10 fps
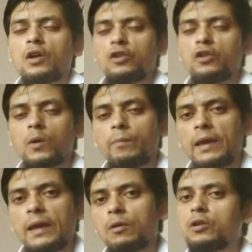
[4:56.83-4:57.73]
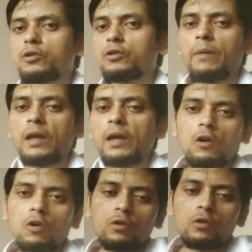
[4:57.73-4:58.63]
you would be able to make the
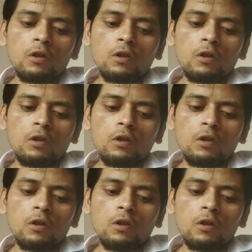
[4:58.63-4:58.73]
clothes